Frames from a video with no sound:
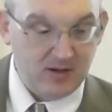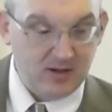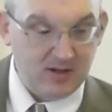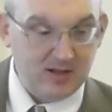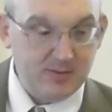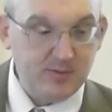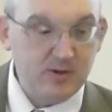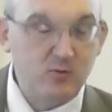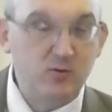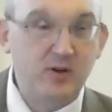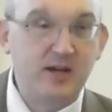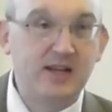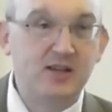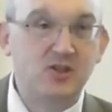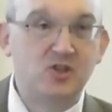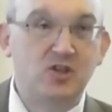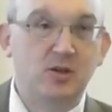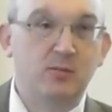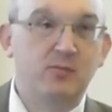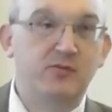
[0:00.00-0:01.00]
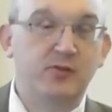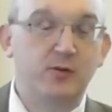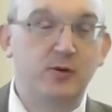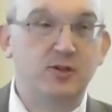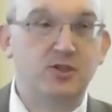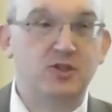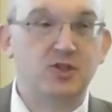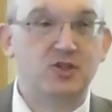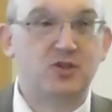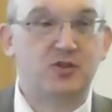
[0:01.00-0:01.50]
Let me read some
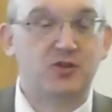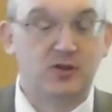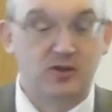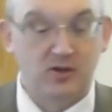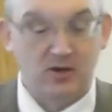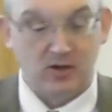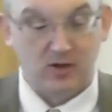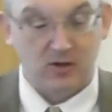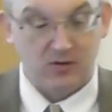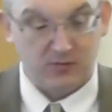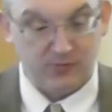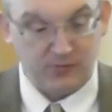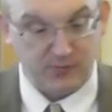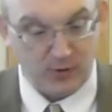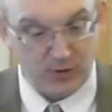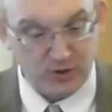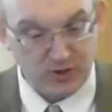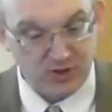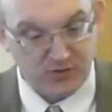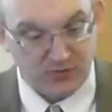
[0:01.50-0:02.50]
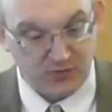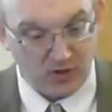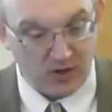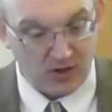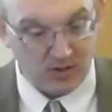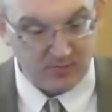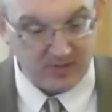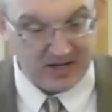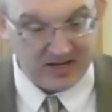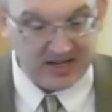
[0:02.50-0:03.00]
verses first
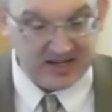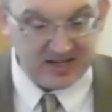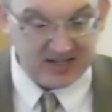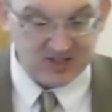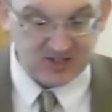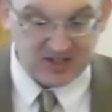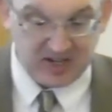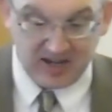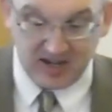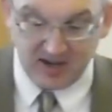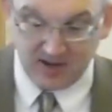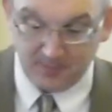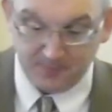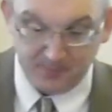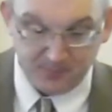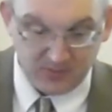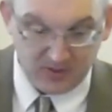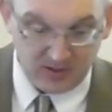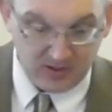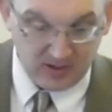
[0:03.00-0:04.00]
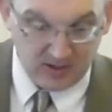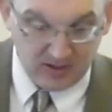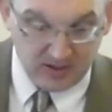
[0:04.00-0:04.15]
from Isaiah.